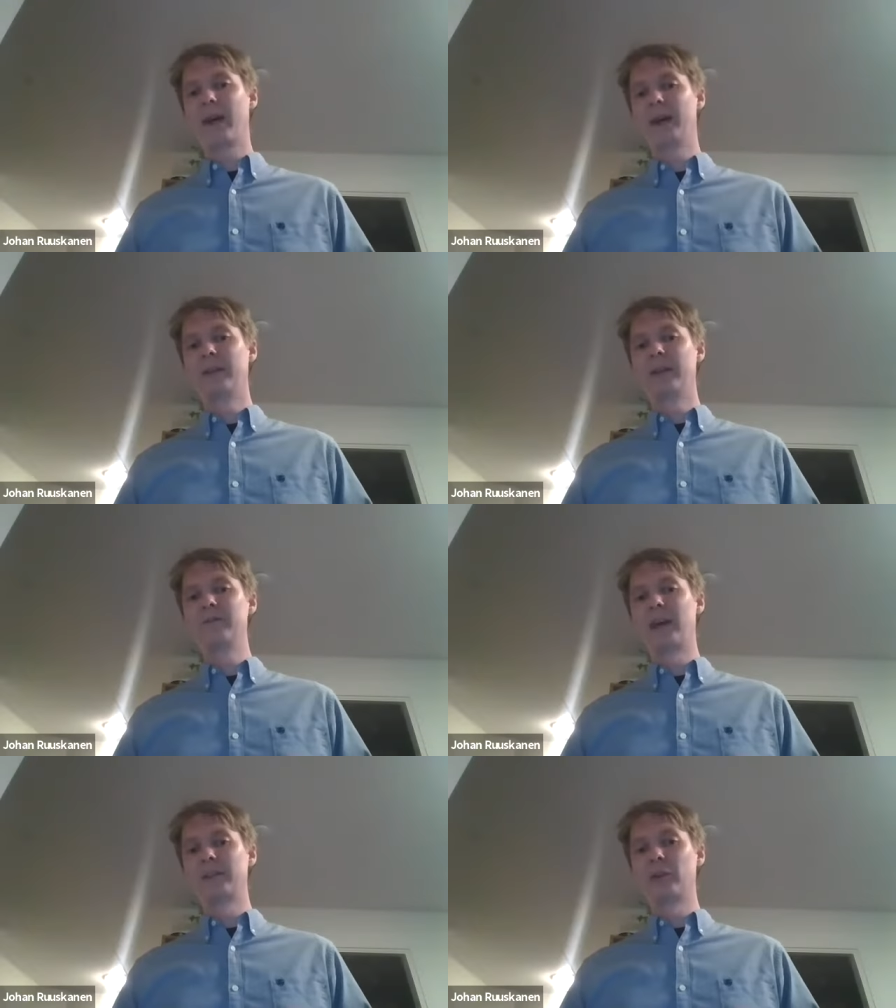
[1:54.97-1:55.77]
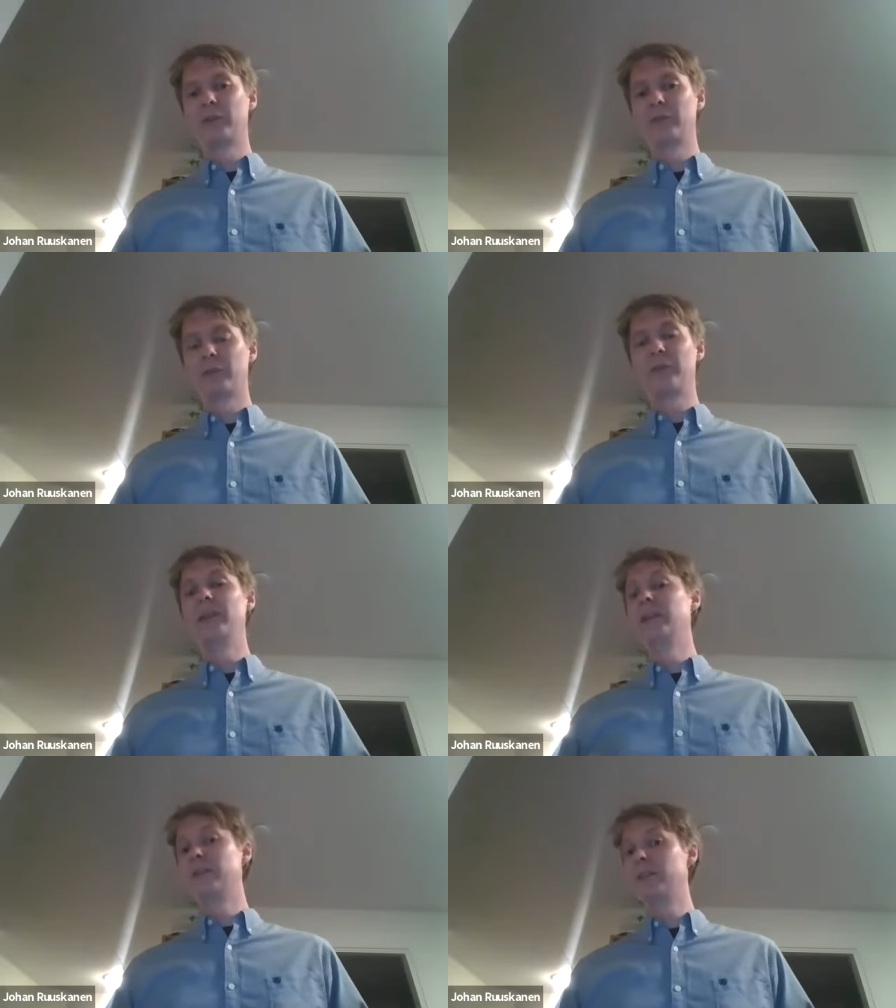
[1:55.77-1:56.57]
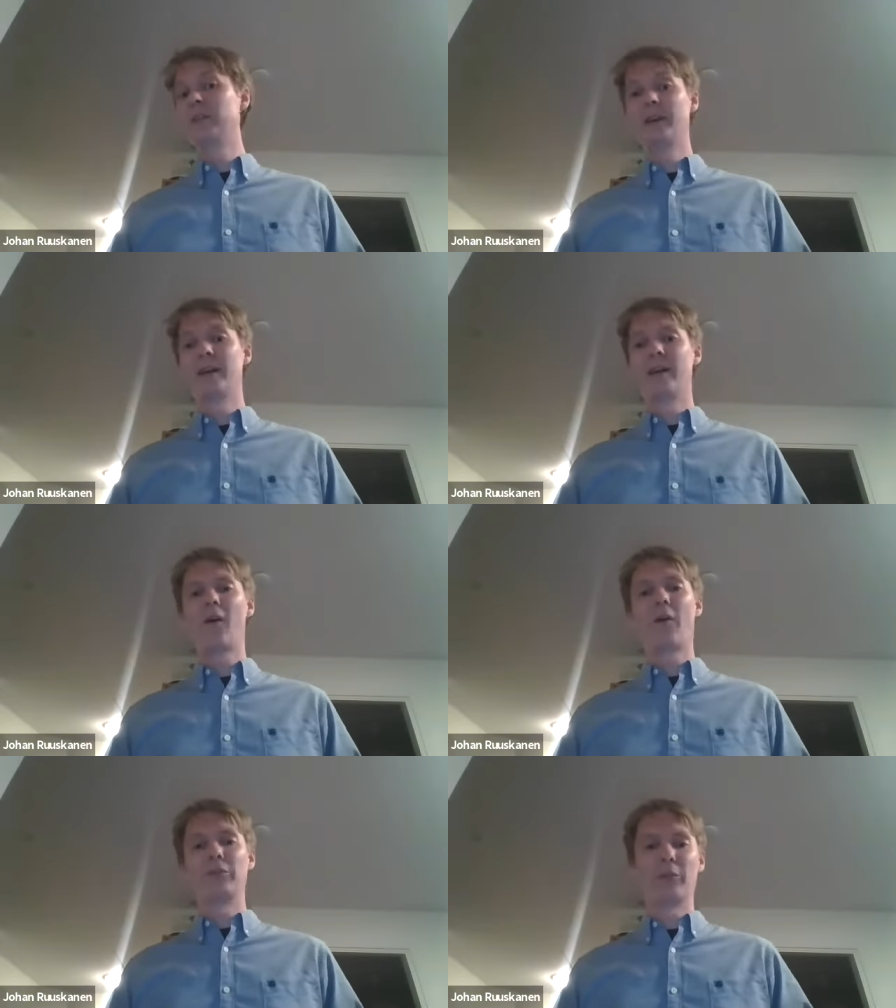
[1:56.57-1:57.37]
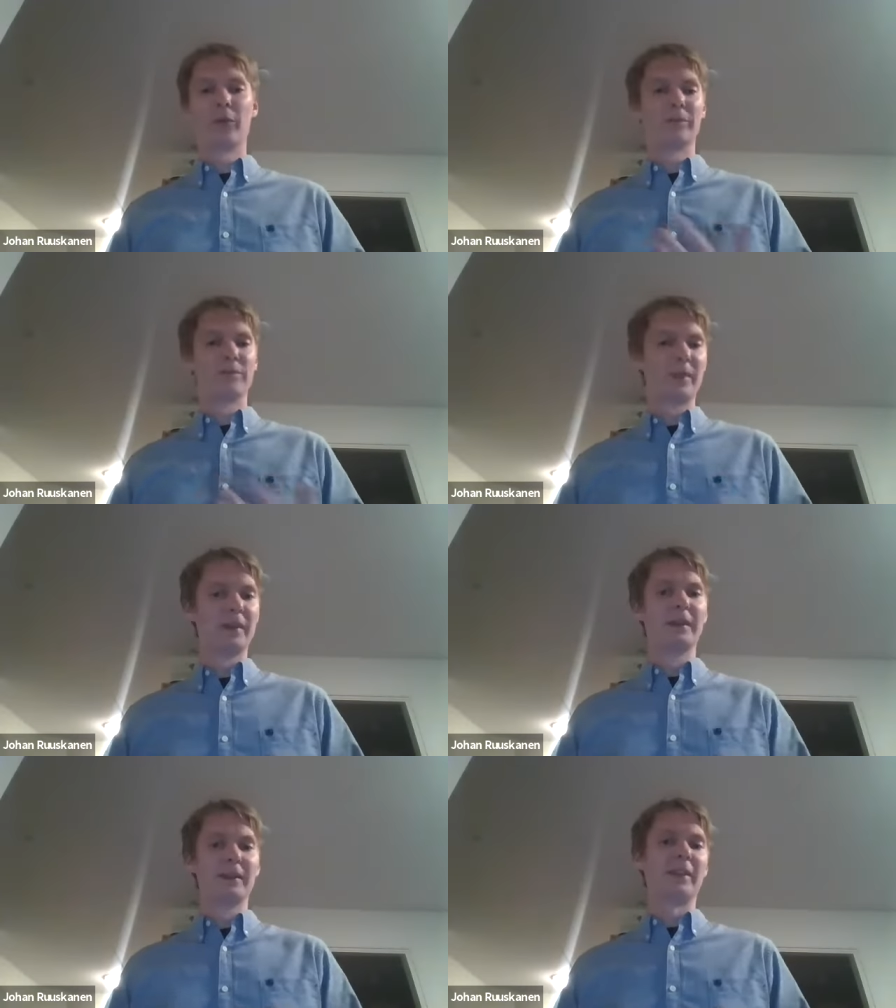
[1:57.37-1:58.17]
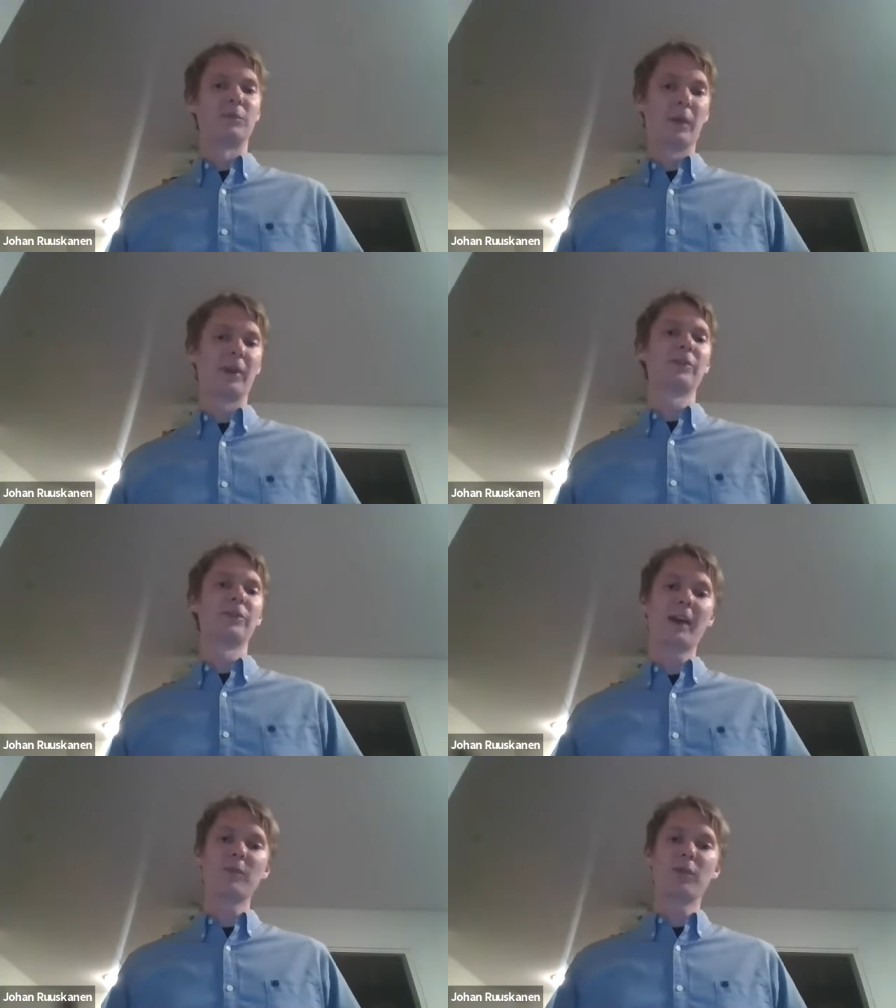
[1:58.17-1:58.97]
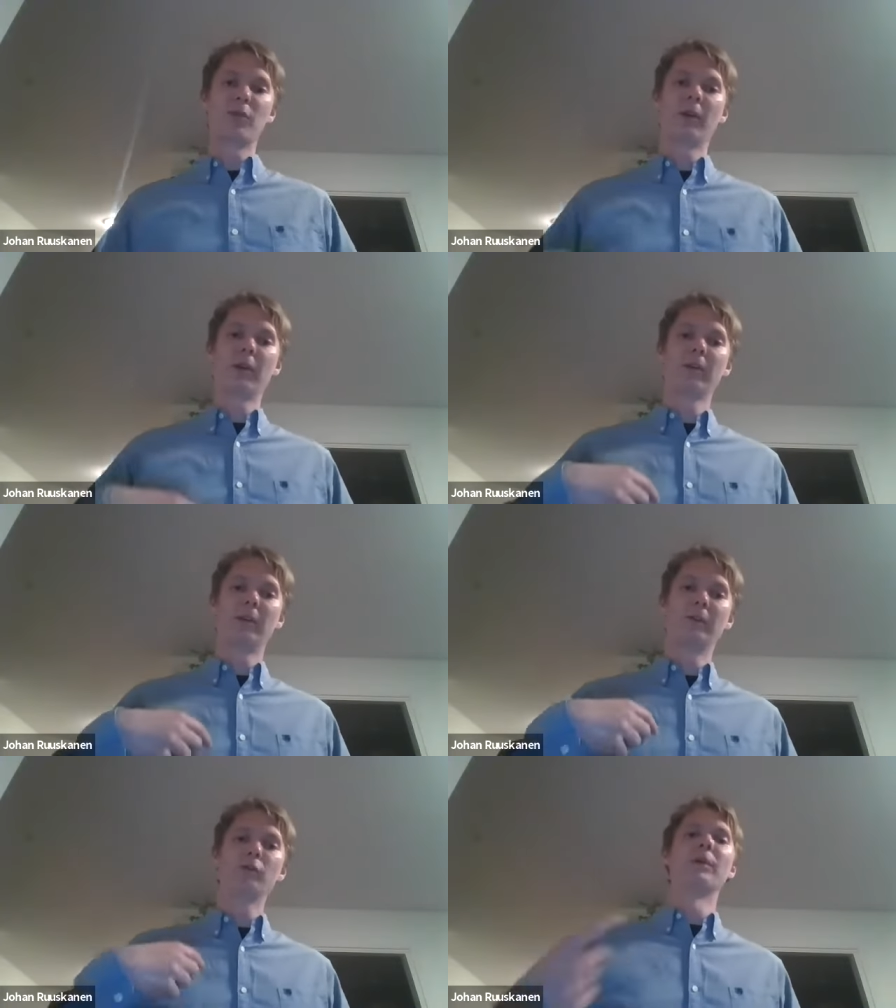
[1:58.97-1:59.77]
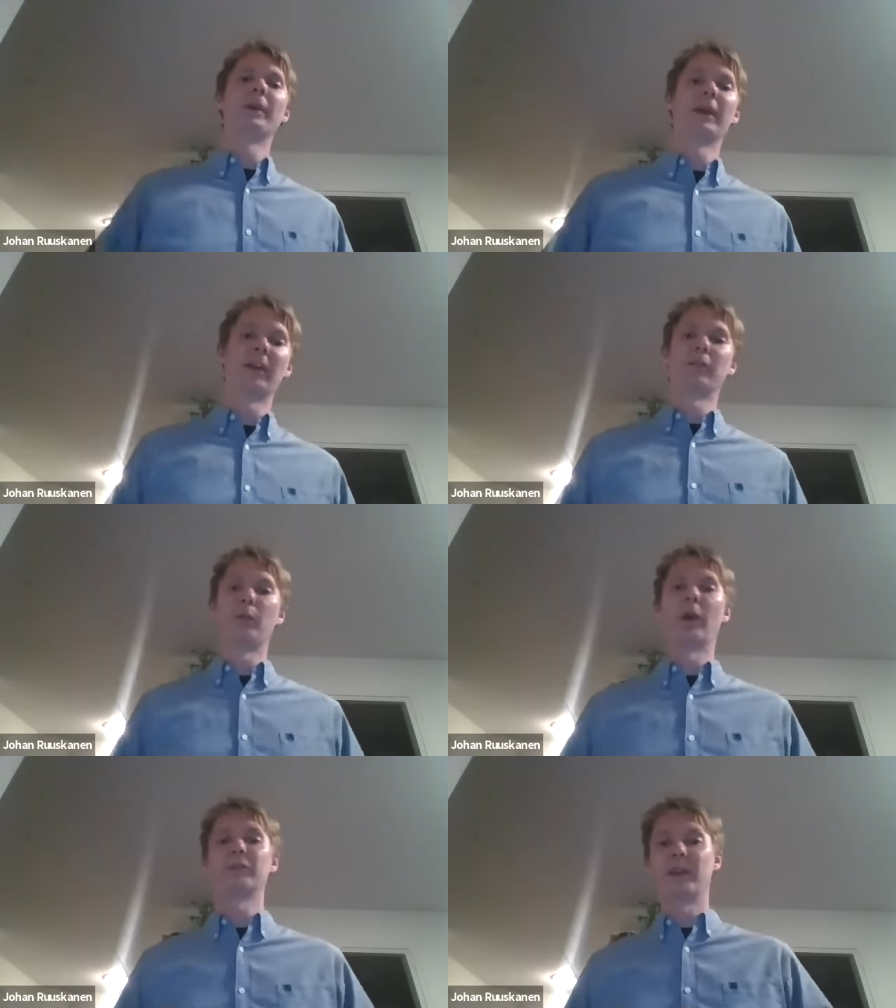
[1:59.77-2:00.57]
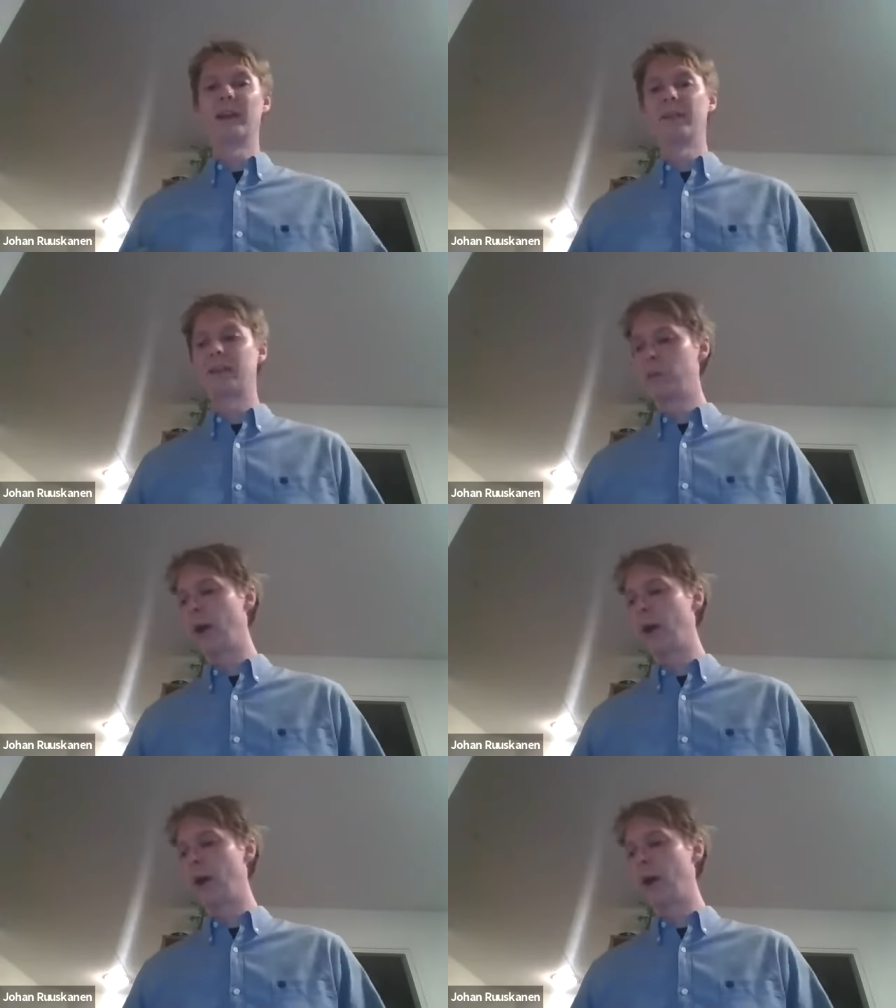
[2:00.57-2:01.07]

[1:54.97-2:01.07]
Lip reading: And if that does not finish after your set speculation time, you duplicate that request and let that